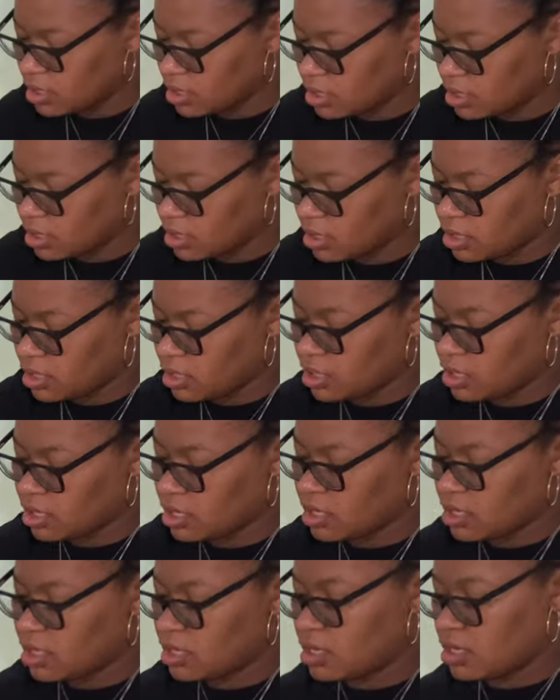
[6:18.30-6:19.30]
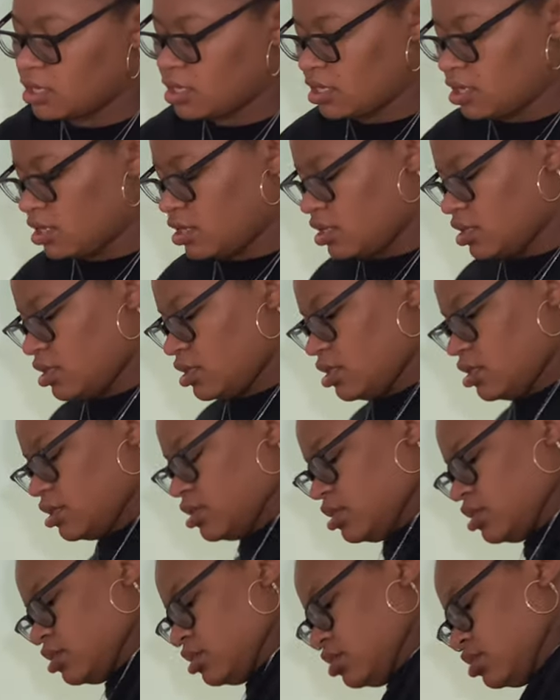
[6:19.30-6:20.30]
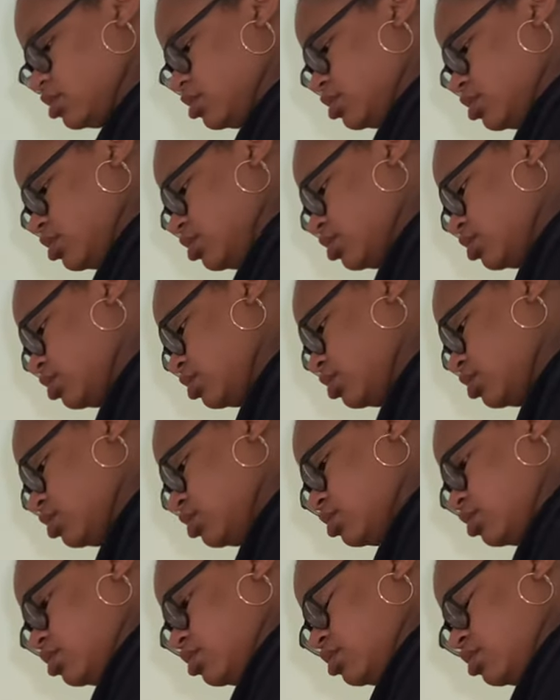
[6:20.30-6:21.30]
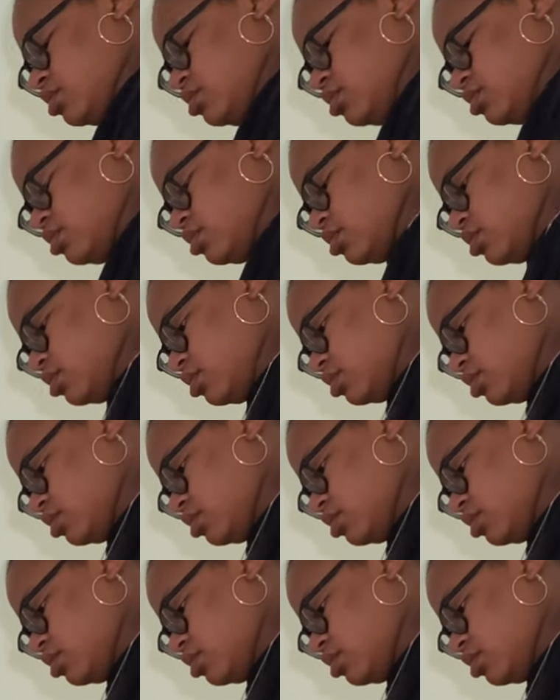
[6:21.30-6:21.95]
This person isn't speaking.